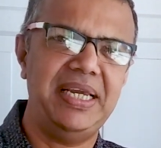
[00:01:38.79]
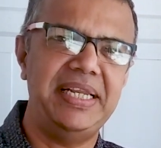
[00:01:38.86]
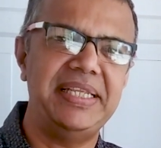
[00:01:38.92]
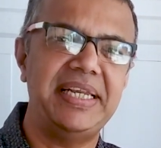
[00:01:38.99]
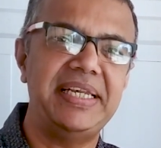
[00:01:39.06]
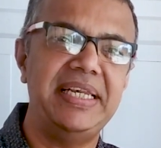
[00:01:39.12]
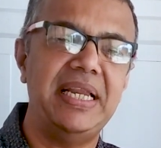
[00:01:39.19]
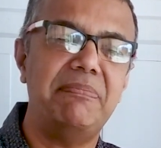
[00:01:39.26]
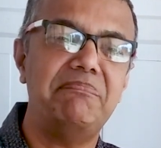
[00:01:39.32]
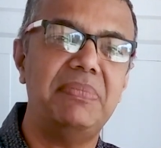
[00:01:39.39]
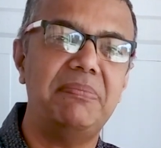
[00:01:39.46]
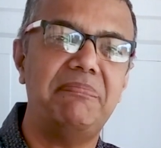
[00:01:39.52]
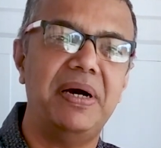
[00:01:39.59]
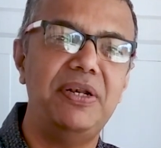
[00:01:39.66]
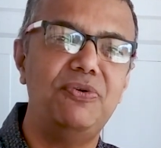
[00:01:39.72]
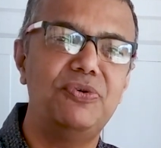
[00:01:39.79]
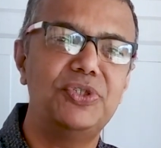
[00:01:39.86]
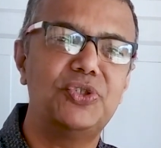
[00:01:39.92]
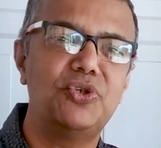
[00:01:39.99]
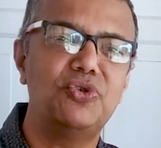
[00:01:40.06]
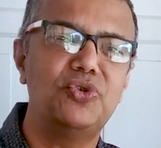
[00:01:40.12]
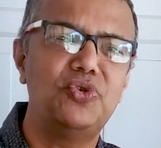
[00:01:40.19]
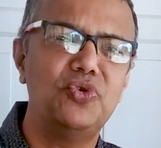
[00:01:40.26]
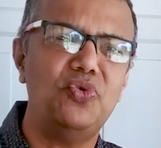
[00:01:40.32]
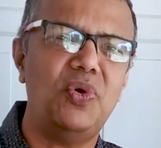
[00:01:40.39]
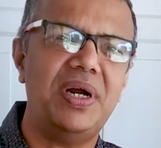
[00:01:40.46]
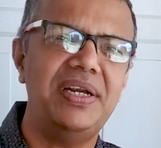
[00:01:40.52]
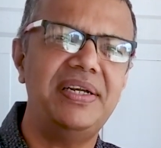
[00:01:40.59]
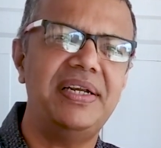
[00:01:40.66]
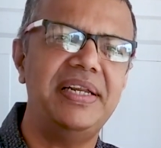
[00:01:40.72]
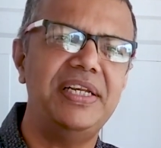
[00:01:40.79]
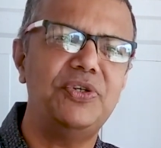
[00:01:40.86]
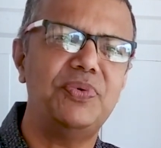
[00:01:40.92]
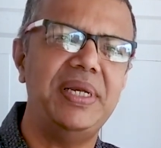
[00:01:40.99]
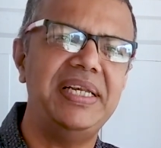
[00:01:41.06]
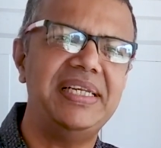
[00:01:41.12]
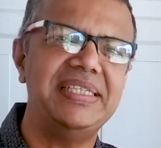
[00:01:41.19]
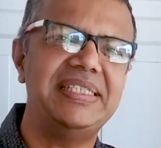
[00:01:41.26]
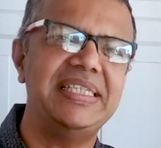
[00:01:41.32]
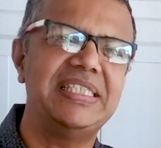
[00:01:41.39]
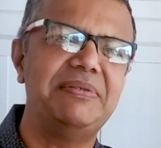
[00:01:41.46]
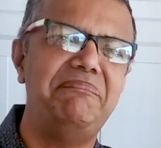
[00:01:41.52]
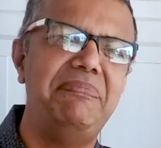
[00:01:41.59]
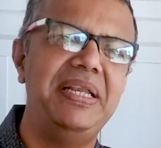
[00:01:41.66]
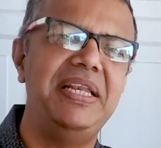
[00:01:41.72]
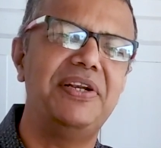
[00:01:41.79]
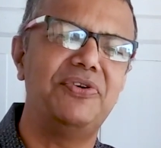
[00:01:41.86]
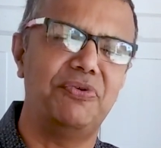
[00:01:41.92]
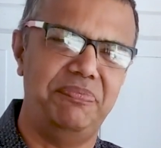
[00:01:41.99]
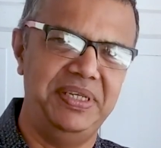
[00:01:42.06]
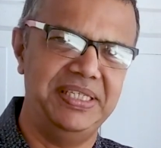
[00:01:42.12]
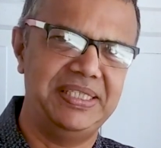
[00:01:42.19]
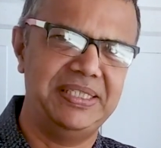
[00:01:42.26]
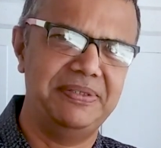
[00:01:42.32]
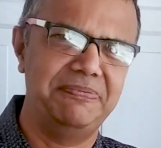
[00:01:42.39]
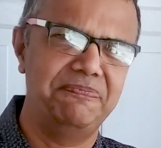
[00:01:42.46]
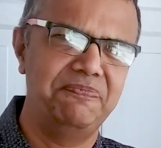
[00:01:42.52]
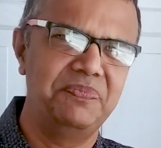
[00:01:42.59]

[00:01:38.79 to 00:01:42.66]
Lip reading: and that number balloons to 226 billion rupees.